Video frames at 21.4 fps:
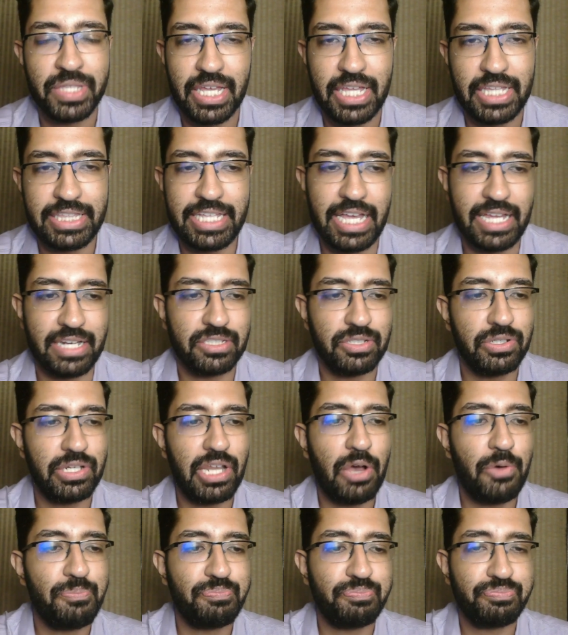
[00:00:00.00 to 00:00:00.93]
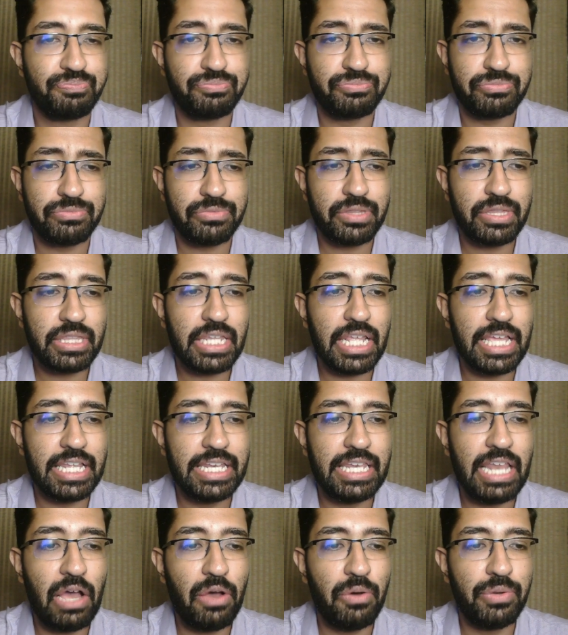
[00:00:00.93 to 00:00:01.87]
there. So
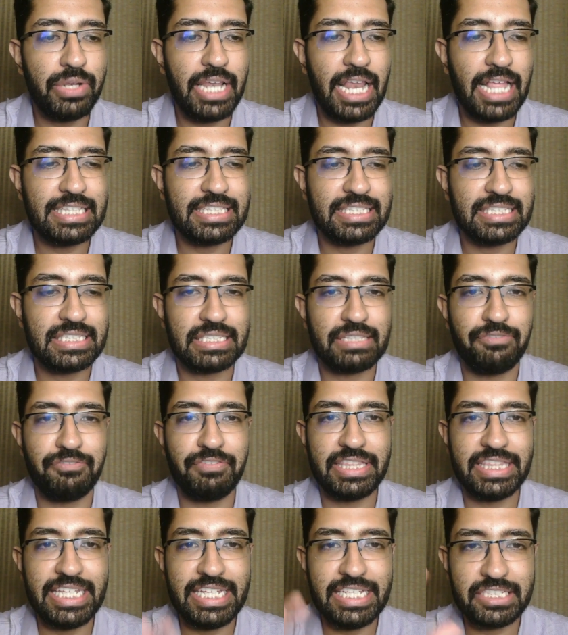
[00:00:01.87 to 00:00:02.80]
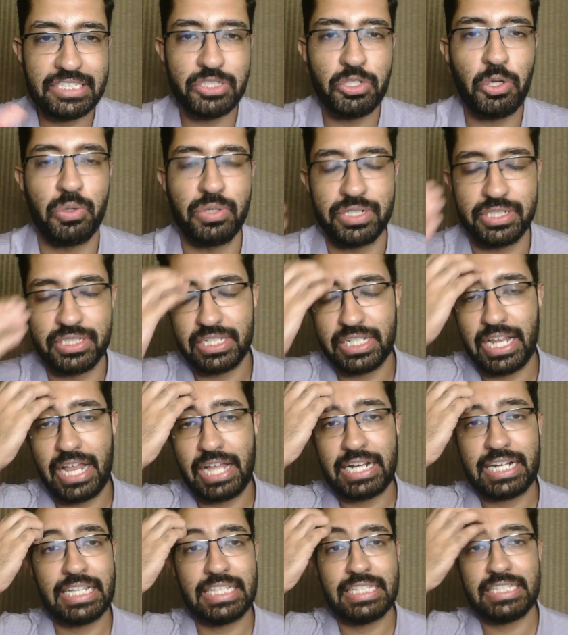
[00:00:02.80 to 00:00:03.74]
now let's, with these notes,
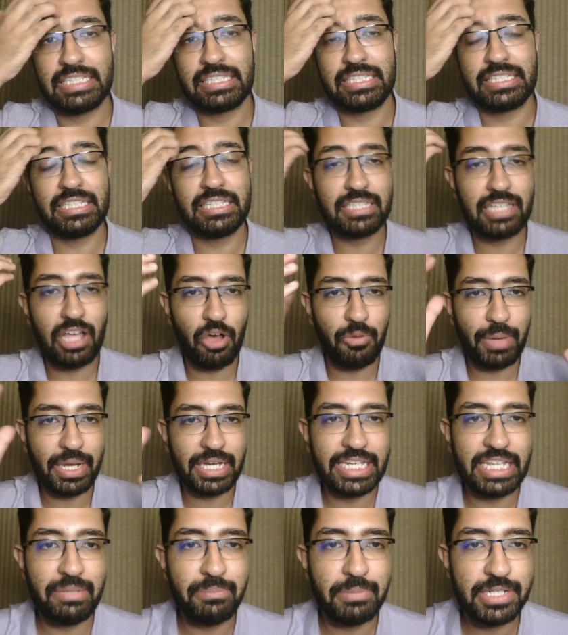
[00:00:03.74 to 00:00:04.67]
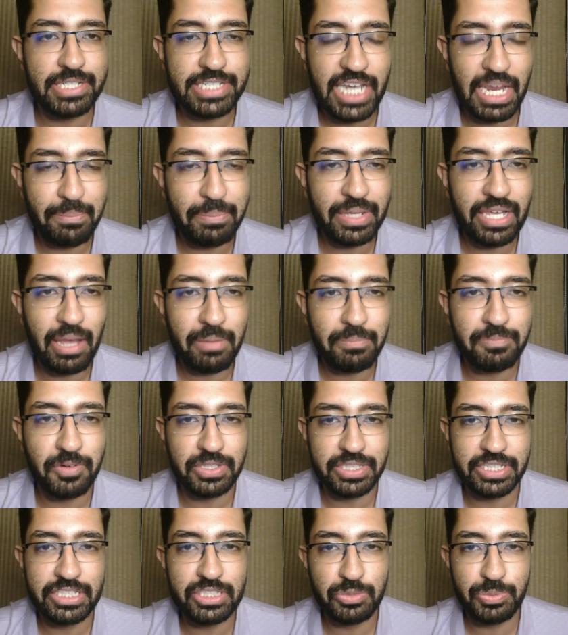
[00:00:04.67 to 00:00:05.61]
like this is how my team is shaping up for
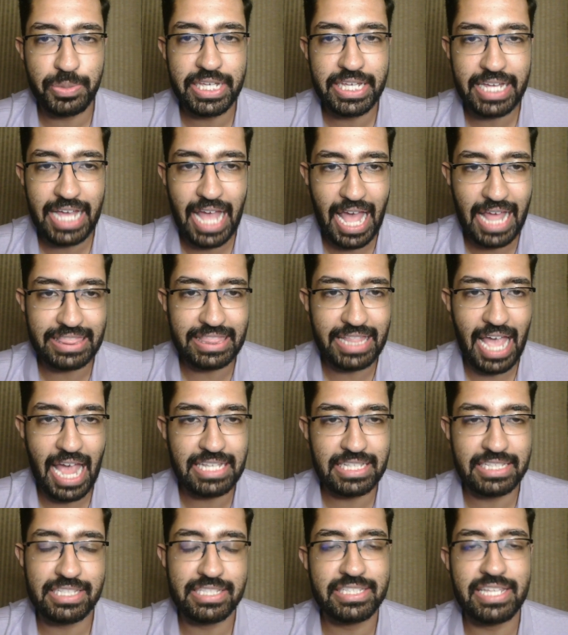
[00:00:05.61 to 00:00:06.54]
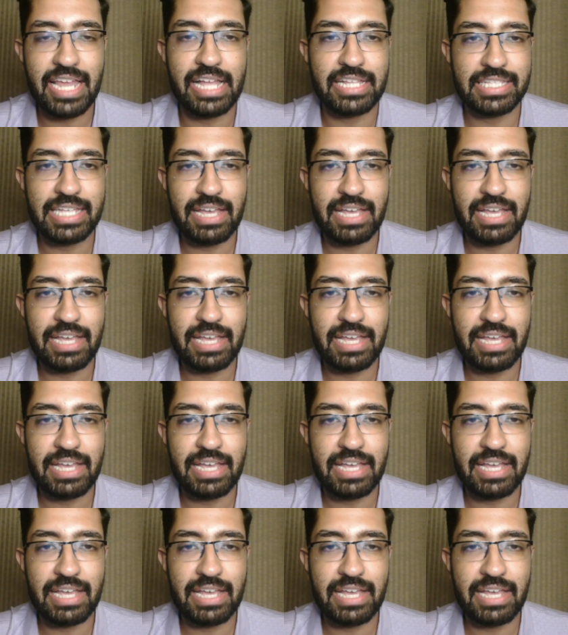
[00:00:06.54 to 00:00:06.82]
this week as it stands.